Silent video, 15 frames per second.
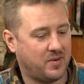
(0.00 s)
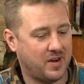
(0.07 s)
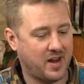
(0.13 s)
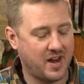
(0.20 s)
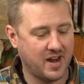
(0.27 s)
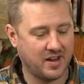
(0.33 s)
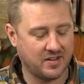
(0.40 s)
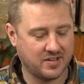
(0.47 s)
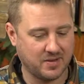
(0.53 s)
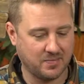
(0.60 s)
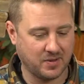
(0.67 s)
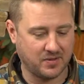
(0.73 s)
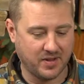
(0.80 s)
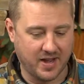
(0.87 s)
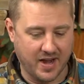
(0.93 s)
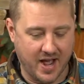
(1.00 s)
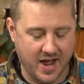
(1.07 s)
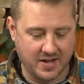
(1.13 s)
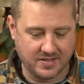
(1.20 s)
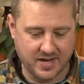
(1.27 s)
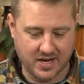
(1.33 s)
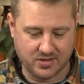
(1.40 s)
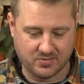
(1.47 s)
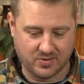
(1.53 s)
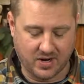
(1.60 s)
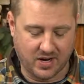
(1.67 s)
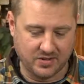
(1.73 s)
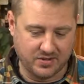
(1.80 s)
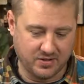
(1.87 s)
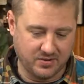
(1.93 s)
What I typically at Attitash, what
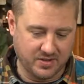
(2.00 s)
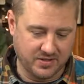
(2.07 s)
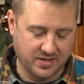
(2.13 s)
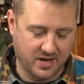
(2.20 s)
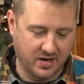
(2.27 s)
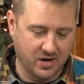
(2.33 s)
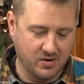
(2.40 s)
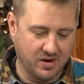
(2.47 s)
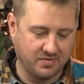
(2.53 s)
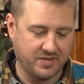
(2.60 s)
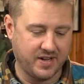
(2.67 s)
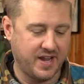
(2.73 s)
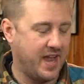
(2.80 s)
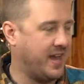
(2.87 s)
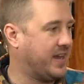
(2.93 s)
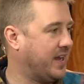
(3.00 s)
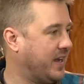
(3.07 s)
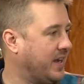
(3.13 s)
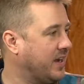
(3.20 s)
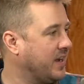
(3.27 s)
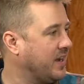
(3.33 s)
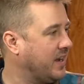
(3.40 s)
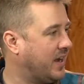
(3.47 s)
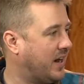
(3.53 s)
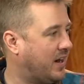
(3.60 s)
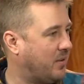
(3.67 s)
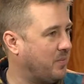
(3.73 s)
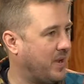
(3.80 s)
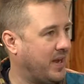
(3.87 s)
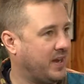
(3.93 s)
I'll do is I'll go off the Yankee, and
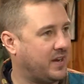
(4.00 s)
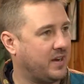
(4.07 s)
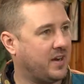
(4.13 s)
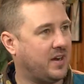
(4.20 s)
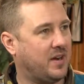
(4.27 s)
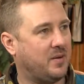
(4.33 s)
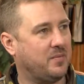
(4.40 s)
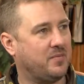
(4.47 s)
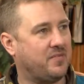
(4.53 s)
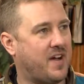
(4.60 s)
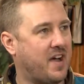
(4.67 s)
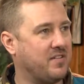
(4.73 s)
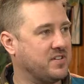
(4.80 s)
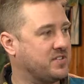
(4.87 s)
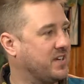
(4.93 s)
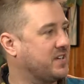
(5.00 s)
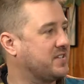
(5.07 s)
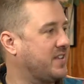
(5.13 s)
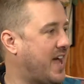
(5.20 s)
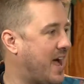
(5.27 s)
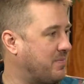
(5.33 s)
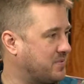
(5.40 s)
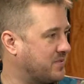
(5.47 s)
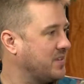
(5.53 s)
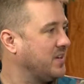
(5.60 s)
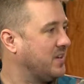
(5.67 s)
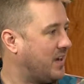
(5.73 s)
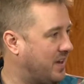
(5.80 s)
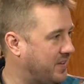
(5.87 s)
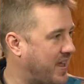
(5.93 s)
I'll make 5 or 6 laps
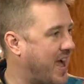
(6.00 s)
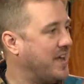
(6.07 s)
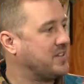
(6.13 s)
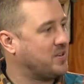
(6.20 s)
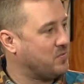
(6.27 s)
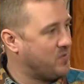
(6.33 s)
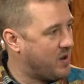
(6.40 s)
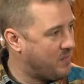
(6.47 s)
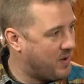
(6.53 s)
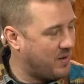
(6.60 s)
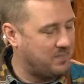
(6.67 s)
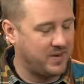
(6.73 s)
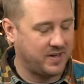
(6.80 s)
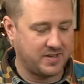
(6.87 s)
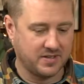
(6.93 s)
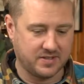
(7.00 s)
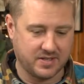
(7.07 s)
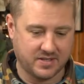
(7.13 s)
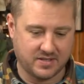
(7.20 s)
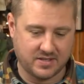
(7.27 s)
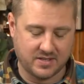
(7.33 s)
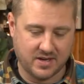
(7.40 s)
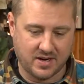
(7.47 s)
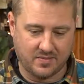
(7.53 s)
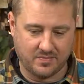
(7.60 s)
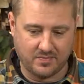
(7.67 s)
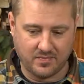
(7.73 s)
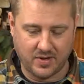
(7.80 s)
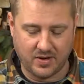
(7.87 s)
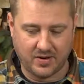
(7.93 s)
on that to warm up, because it's
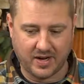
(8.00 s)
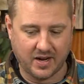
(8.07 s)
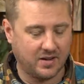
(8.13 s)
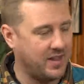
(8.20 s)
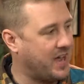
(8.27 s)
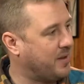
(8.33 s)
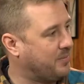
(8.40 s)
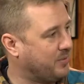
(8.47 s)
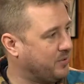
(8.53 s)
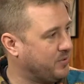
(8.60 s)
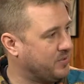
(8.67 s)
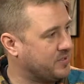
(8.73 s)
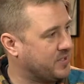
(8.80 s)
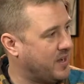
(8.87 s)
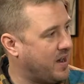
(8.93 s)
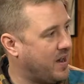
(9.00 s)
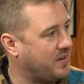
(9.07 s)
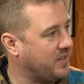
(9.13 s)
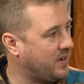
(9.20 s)
you know, you get a lot of blues there.